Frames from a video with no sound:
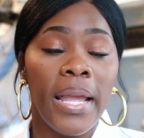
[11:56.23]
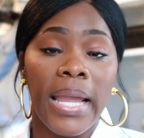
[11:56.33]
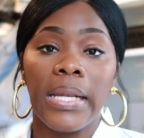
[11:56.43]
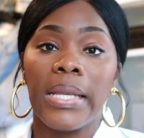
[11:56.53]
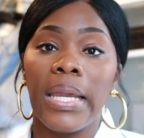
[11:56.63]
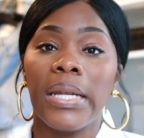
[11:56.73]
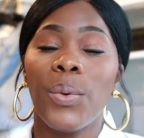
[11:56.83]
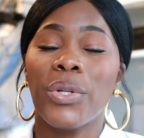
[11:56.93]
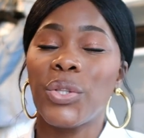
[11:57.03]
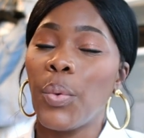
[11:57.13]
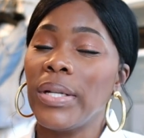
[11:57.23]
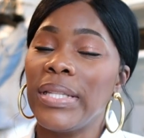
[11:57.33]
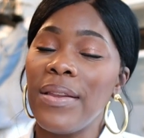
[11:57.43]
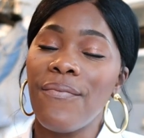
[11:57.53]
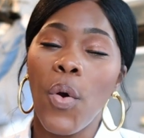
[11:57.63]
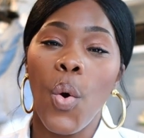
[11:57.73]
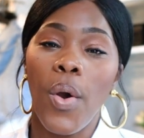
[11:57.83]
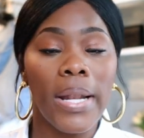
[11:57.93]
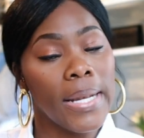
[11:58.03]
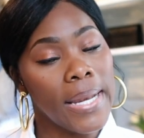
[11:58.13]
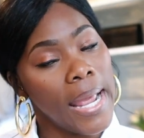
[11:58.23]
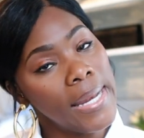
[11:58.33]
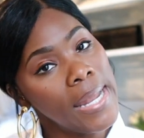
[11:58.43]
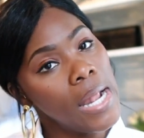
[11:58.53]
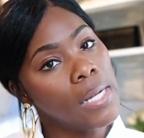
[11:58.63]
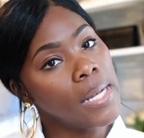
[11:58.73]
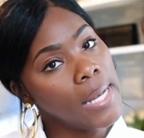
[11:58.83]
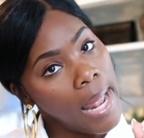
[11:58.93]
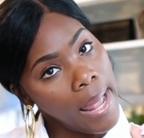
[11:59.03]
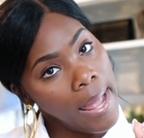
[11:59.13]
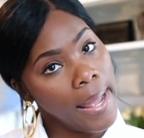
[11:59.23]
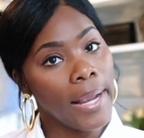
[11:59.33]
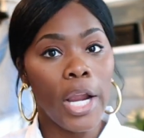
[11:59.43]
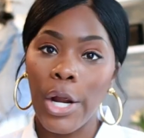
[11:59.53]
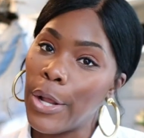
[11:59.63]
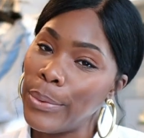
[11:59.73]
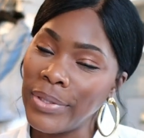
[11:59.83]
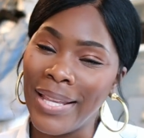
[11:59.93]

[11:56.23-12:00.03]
and again it was 24.99 girls